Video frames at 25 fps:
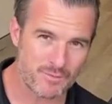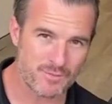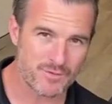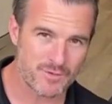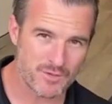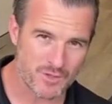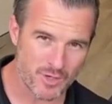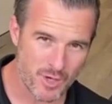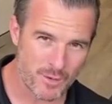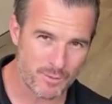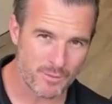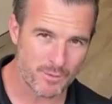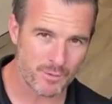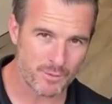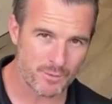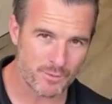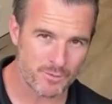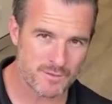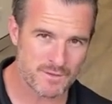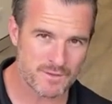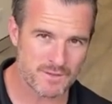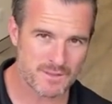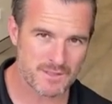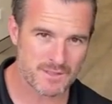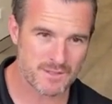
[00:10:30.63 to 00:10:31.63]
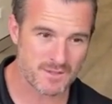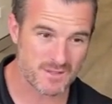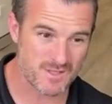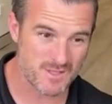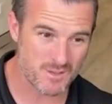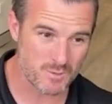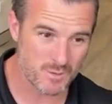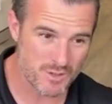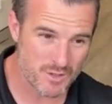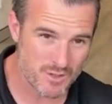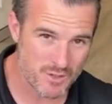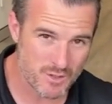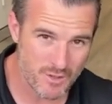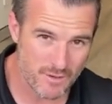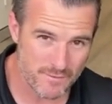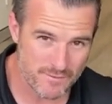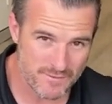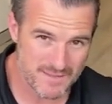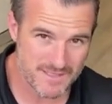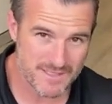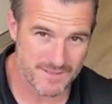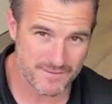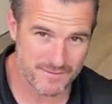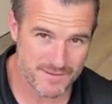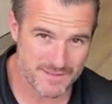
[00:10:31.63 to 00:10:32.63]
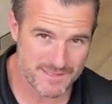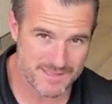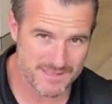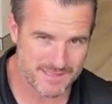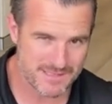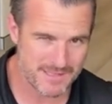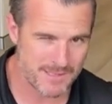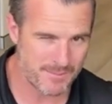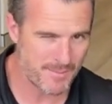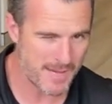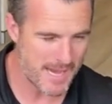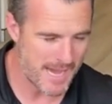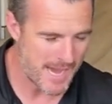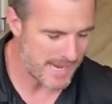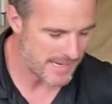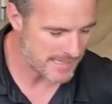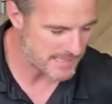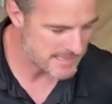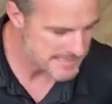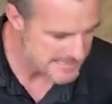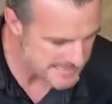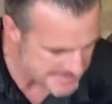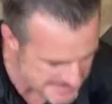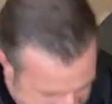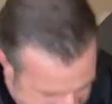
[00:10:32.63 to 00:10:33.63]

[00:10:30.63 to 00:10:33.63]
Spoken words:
your abdominals to sort of switch off stiffness in your back.